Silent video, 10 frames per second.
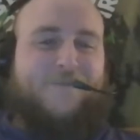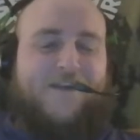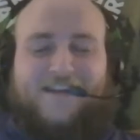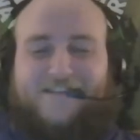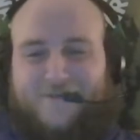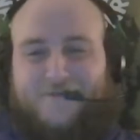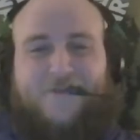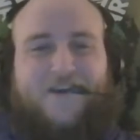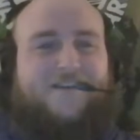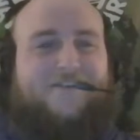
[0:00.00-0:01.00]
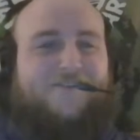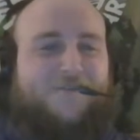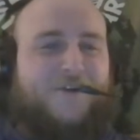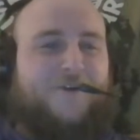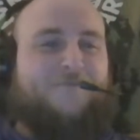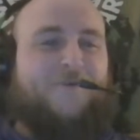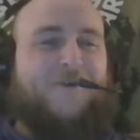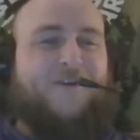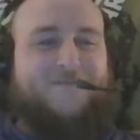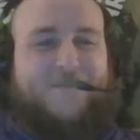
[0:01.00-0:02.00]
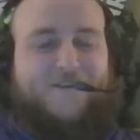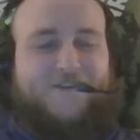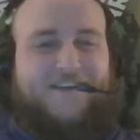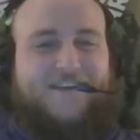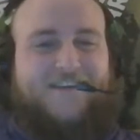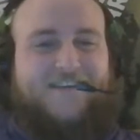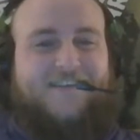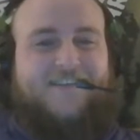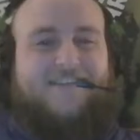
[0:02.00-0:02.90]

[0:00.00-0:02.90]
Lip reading: But I do think Sherrod Moore and Michigan